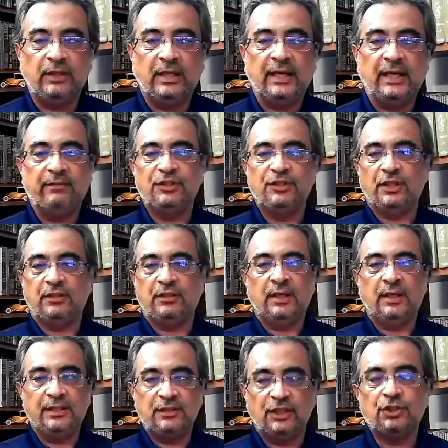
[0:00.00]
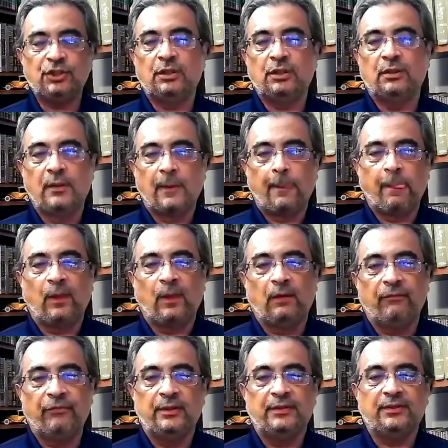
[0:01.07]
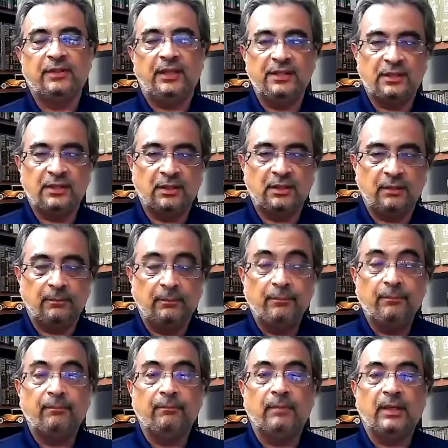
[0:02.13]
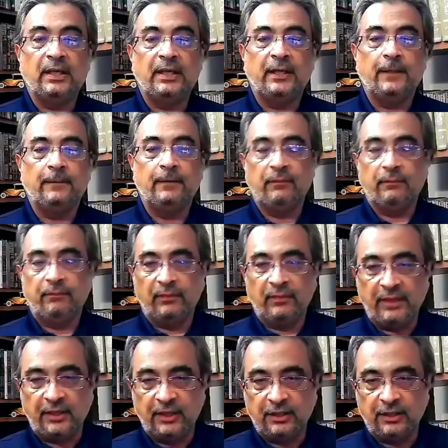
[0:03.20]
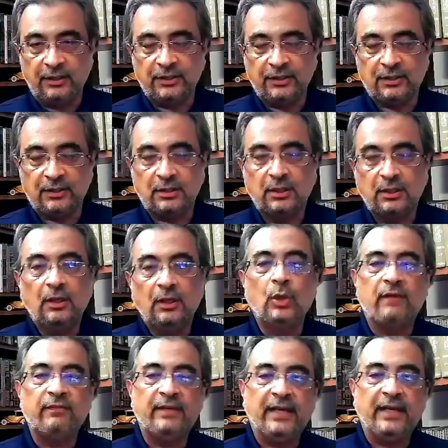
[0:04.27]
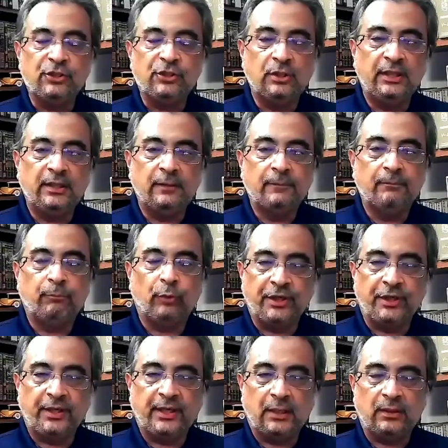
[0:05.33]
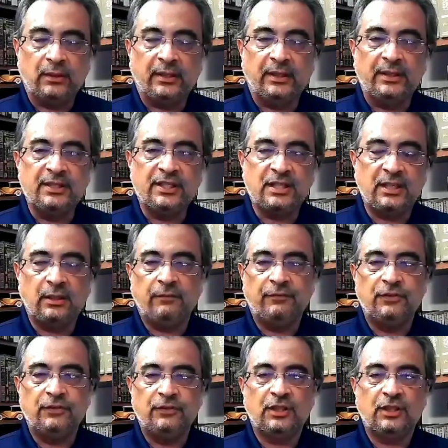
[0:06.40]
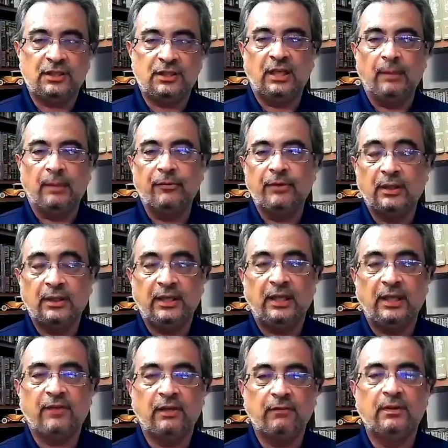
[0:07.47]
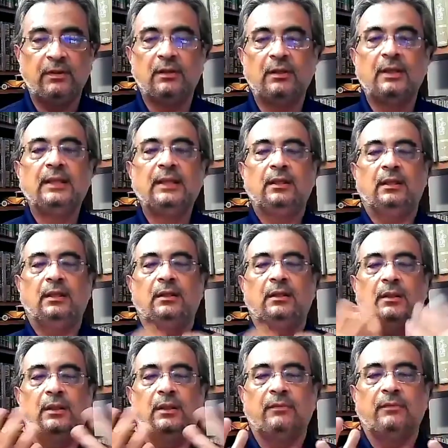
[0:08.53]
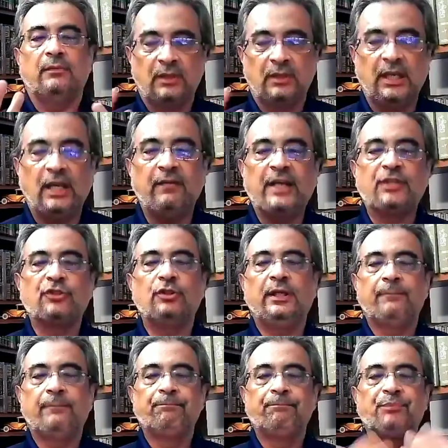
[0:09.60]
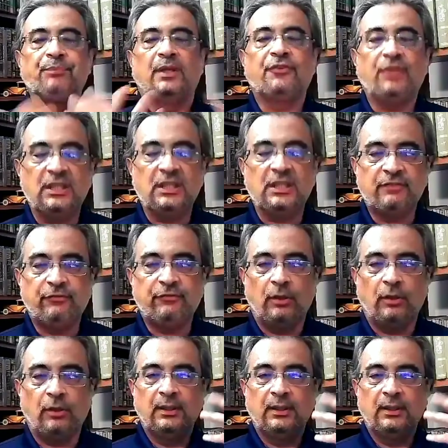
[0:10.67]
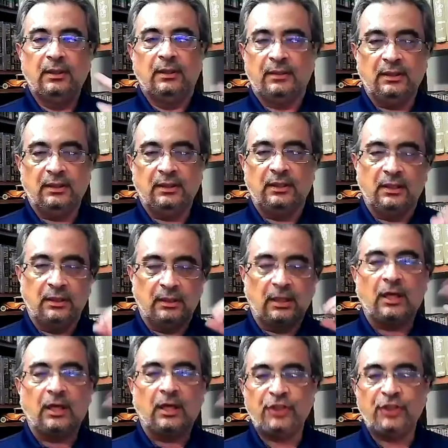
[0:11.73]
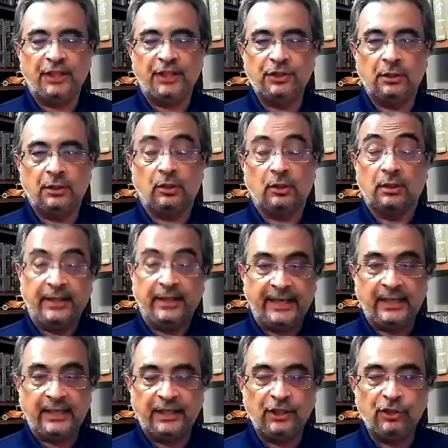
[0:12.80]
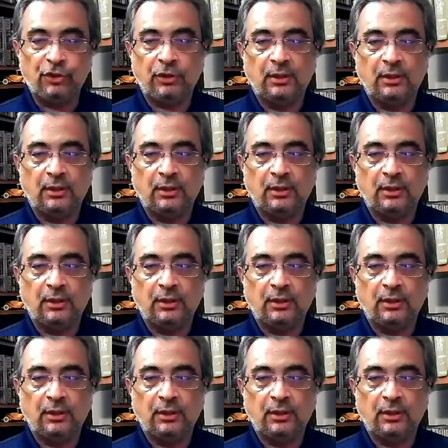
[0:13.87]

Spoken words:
have a generalization of this incident by narrators who have actually pointed out that instead of just Gabriel, they have actually transformed the archangel or the head angel